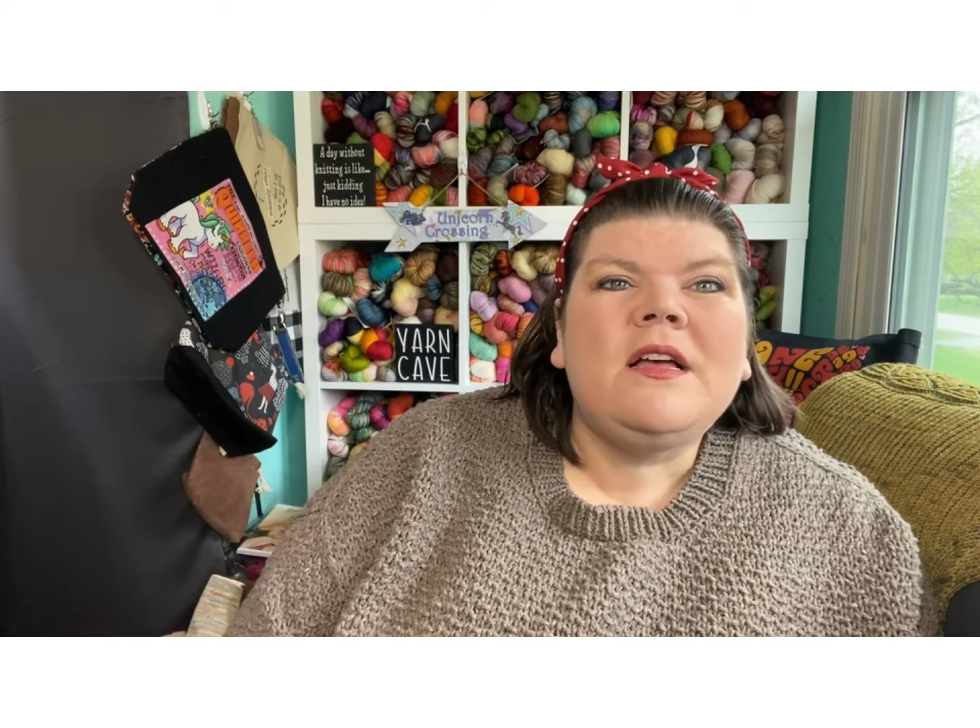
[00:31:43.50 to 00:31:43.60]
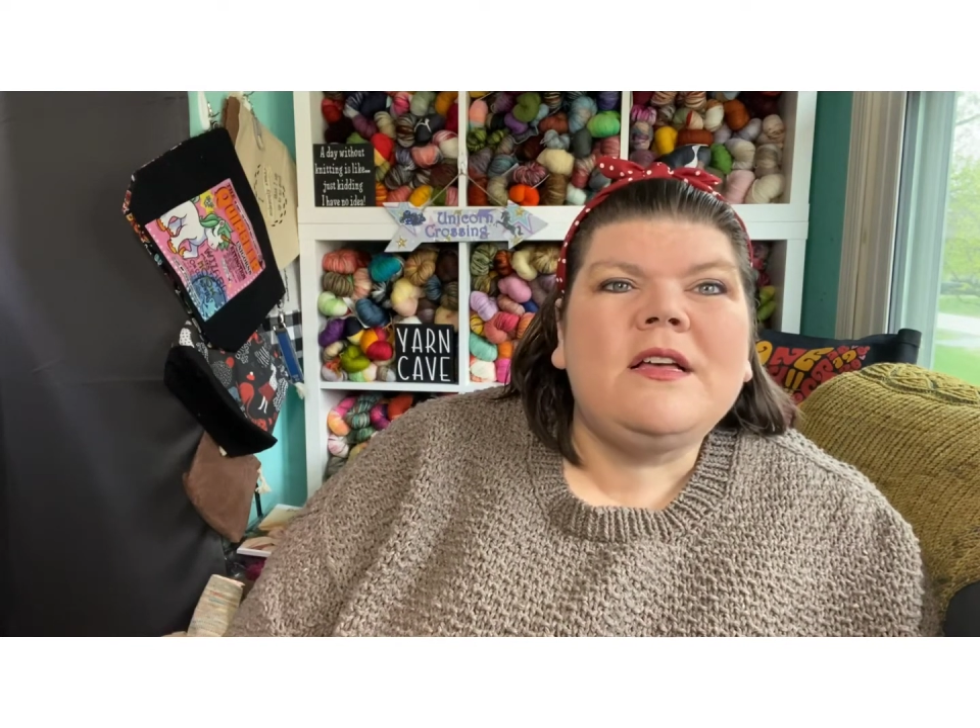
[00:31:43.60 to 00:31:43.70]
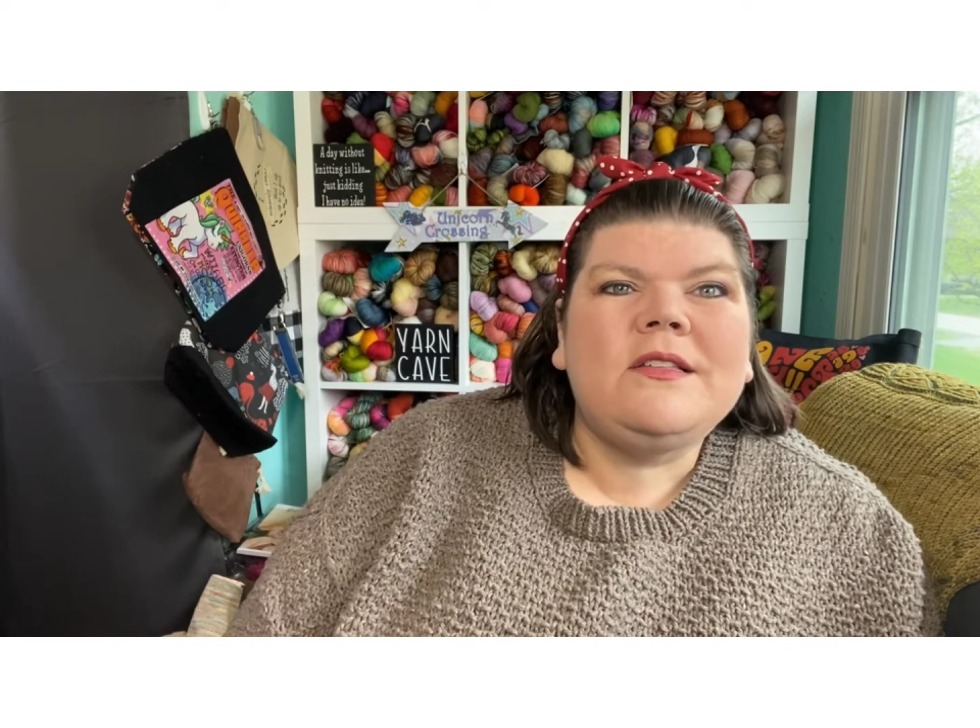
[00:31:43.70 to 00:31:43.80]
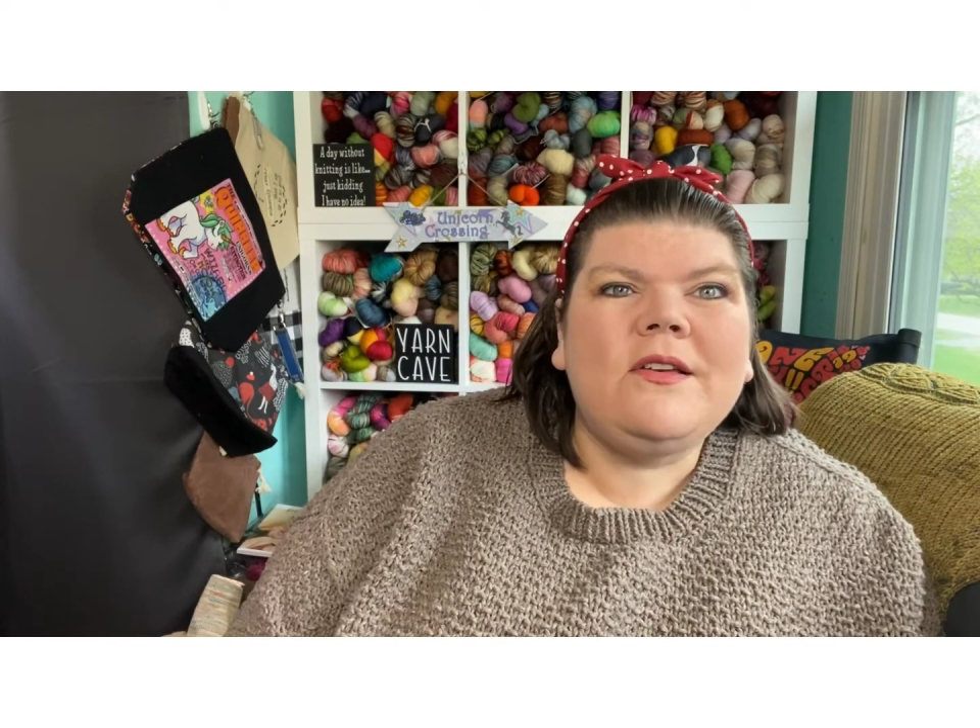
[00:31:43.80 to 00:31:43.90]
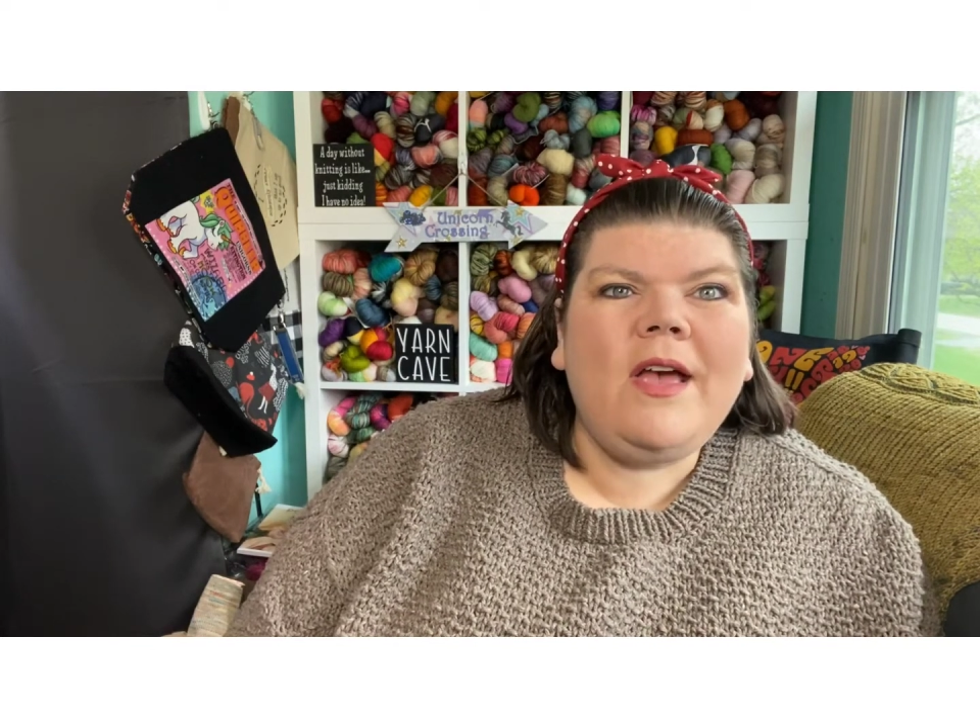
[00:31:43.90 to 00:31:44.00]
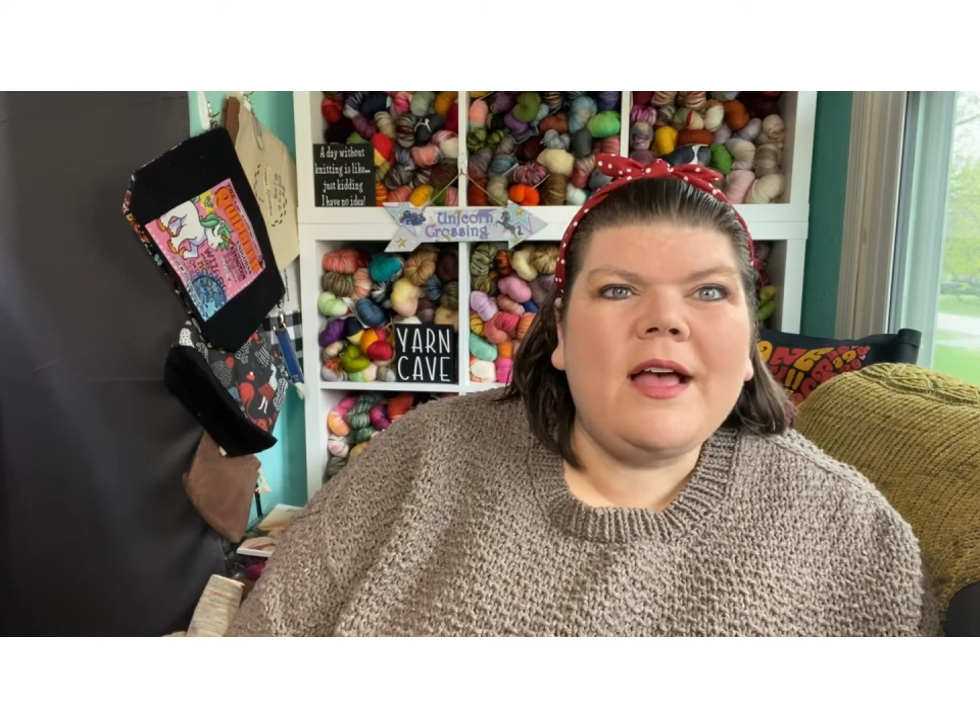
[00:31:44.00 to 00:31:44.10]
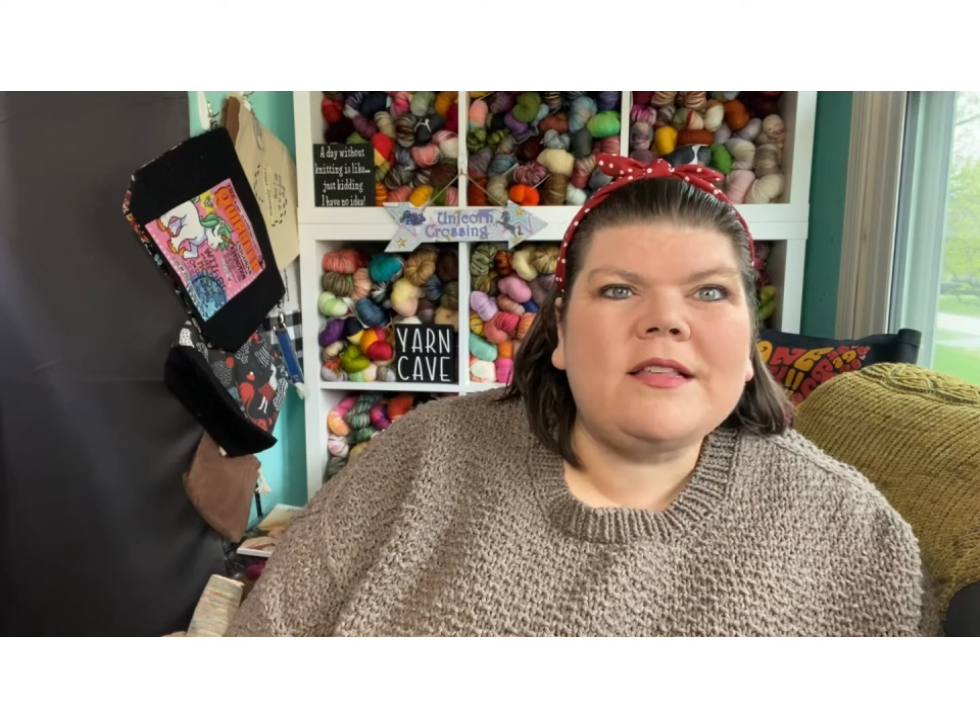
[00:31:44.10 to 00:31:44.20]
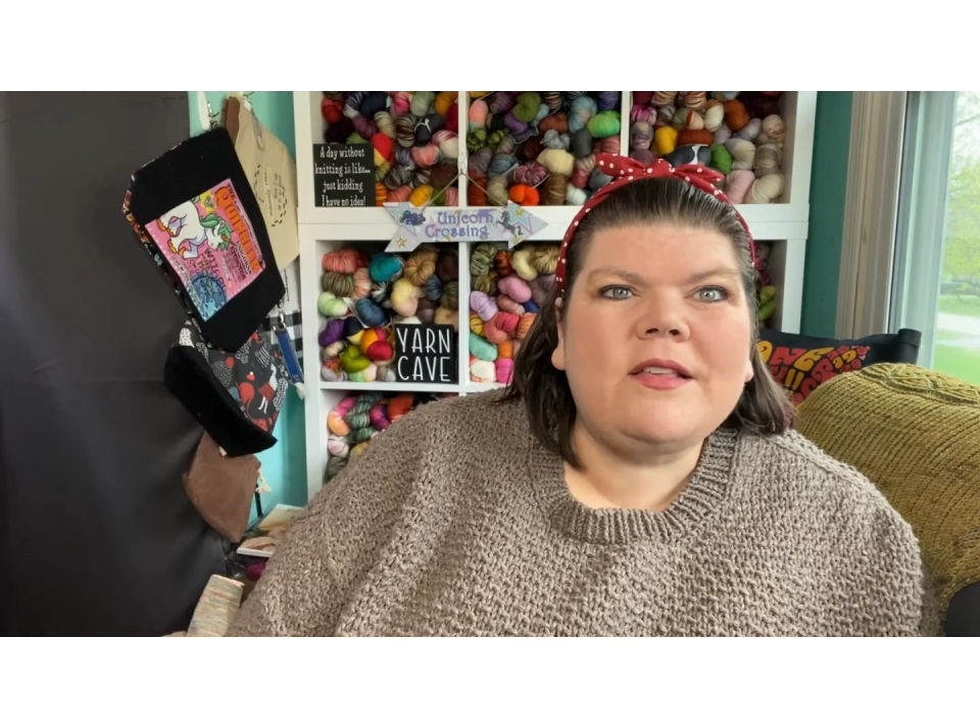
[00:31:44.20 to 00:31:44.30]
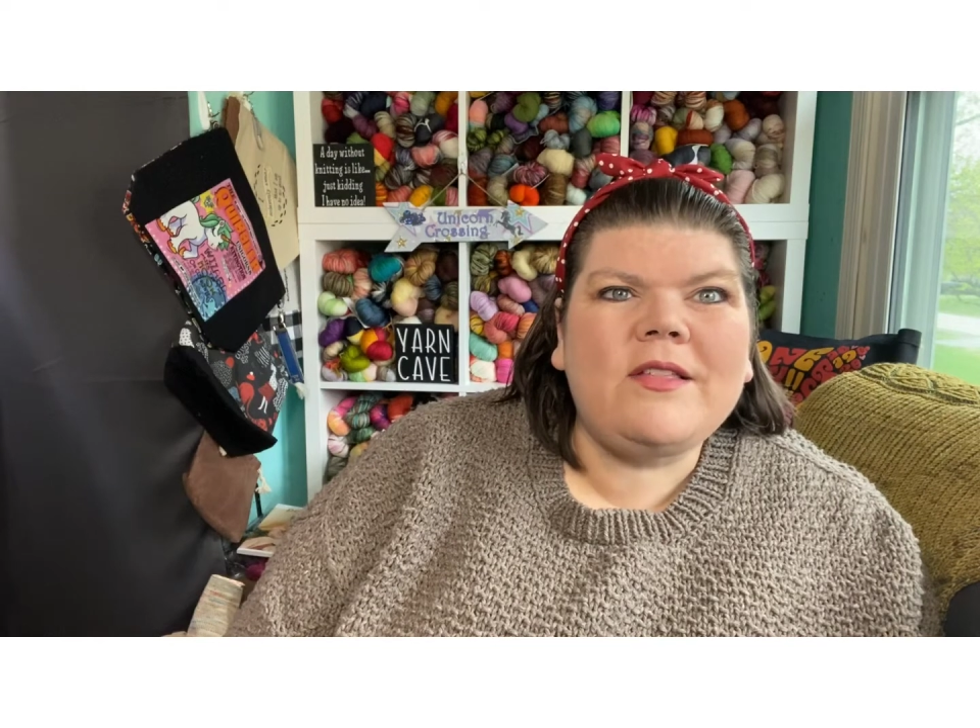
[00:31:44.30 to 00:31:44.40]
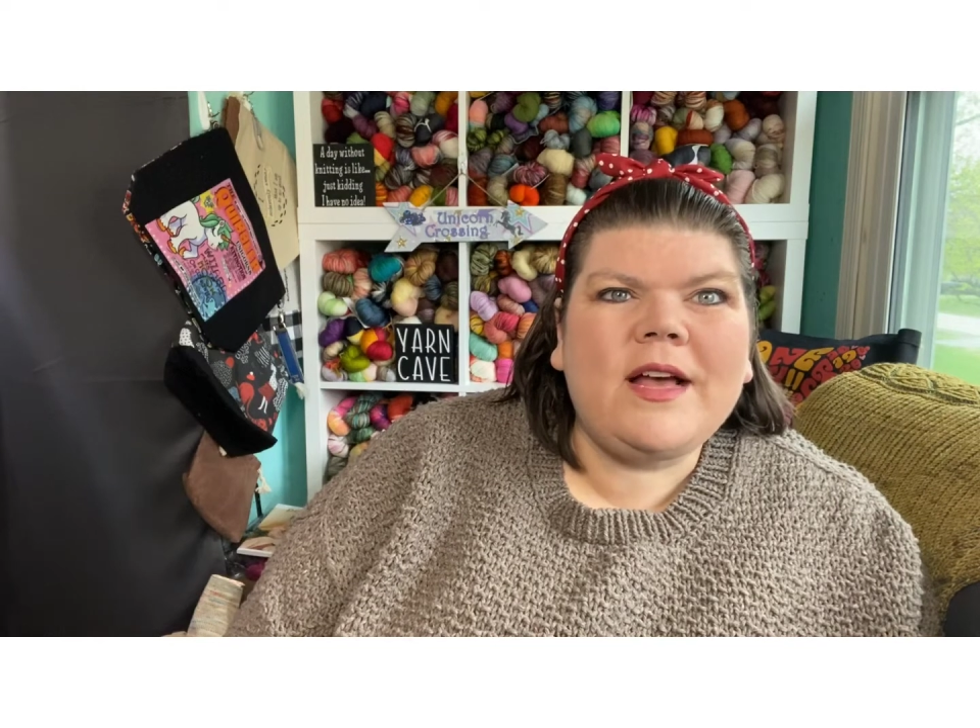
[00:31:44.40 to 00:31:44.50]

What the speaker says: So yeah, so